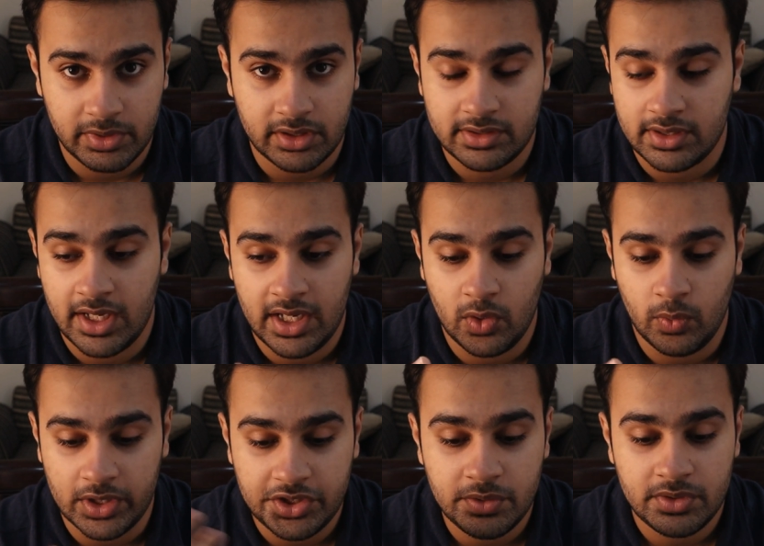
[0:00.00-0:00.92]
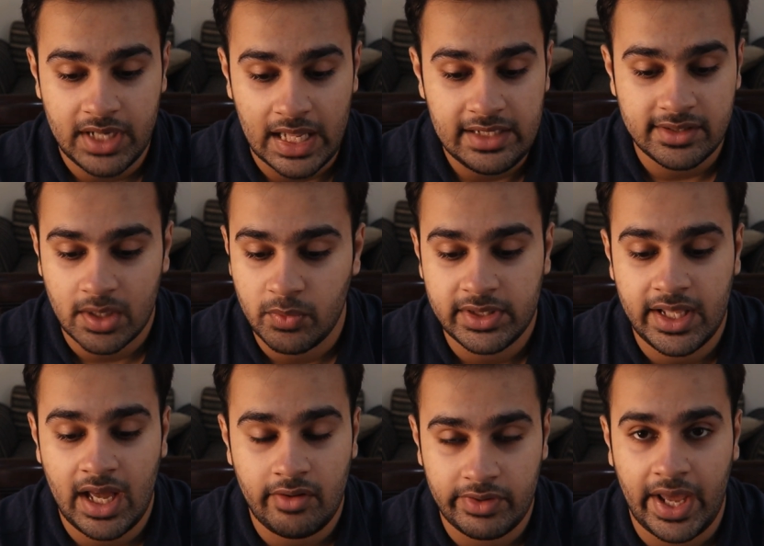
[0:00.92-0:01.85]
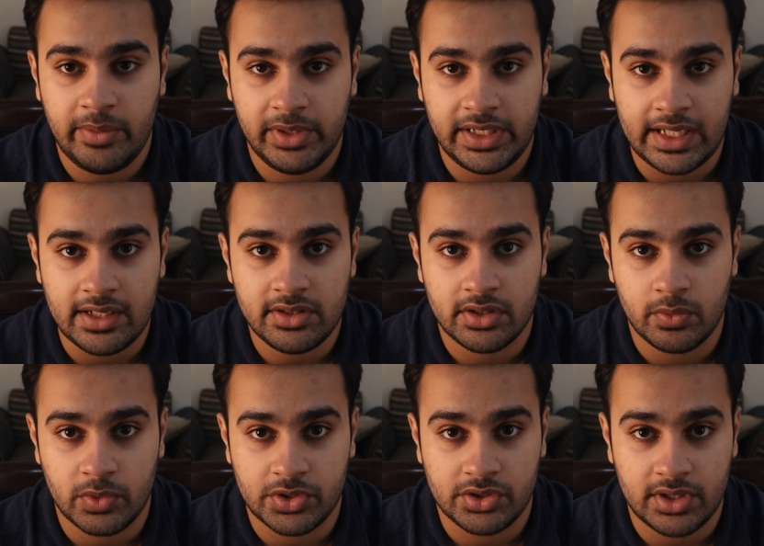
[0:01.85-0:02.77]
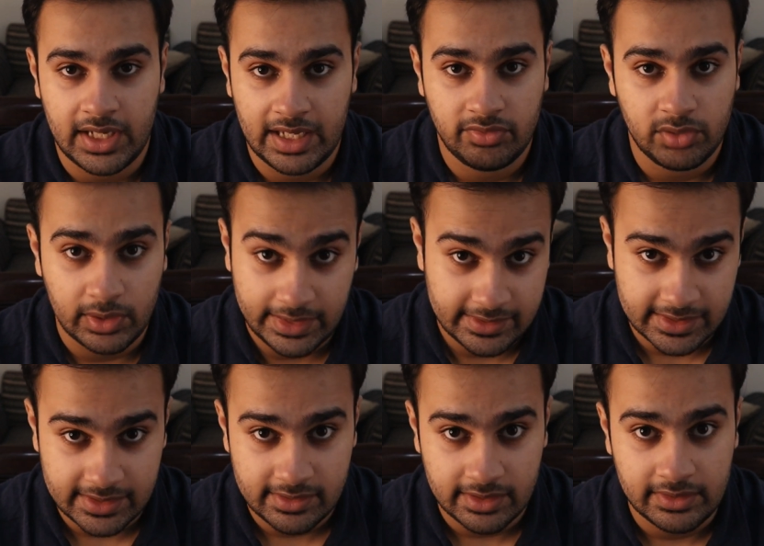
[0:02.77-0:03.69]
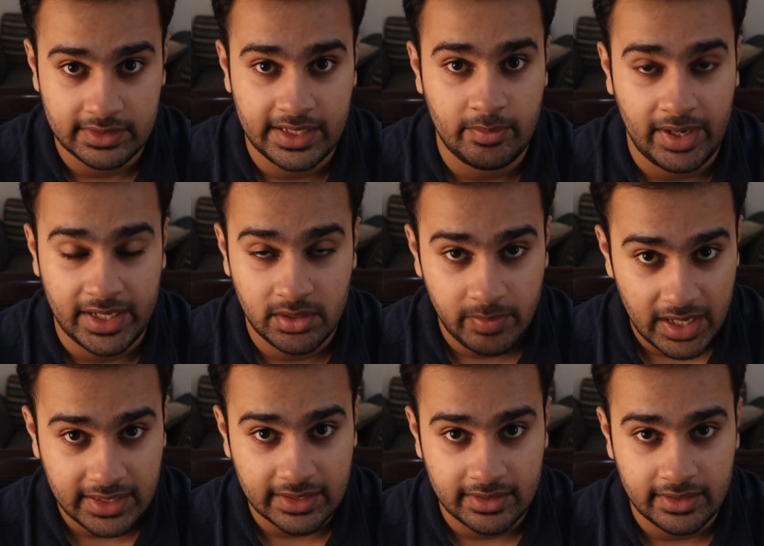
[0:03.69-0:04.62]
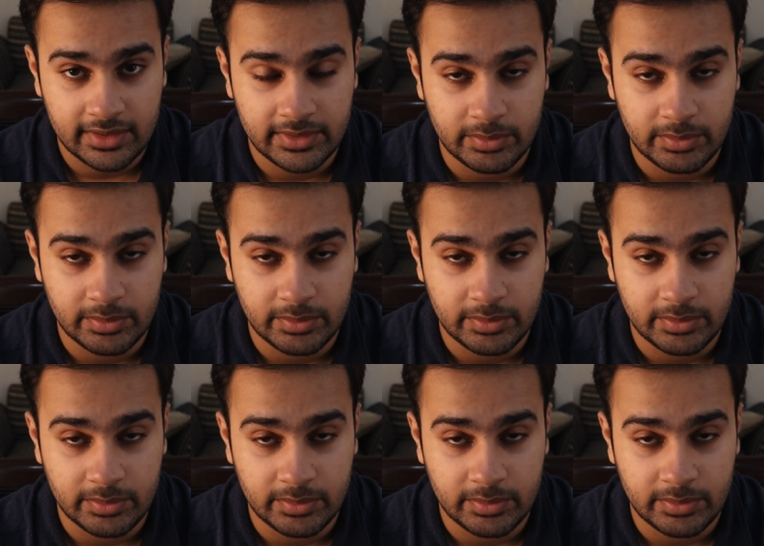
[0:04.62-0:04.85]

Because once you tell someone they have diabetes, which is a lifelong disease, they might panic.